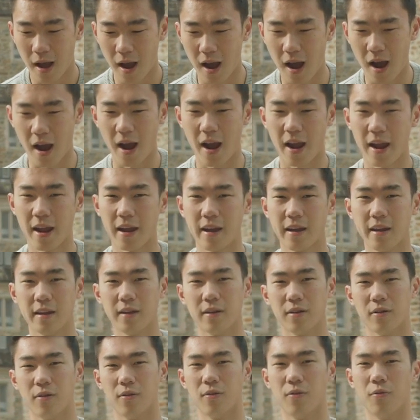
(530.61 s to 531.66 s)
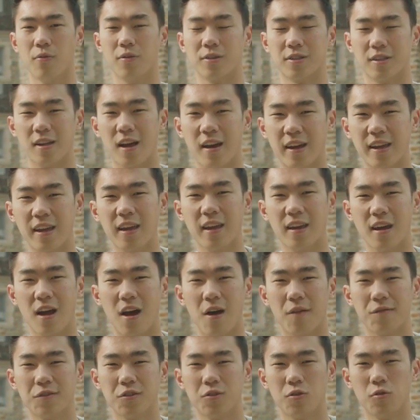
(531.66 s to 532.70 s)
I was lucky
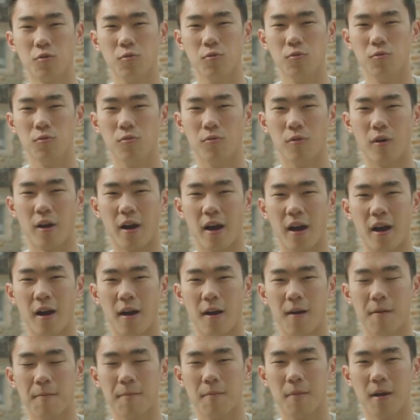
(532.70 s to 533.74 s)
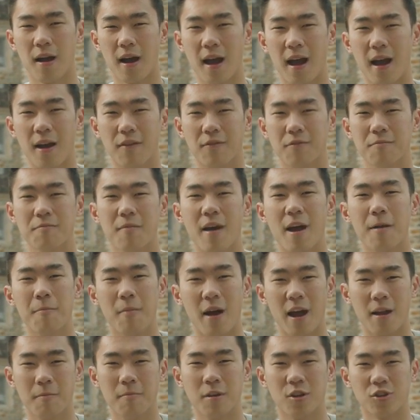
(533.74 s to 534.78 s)
enough to um, have met
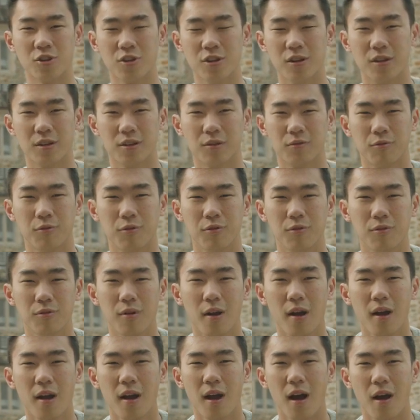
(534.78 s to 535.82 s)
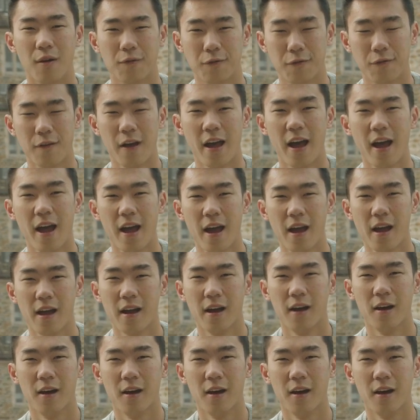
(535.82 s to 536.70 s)
my admissioner through a fair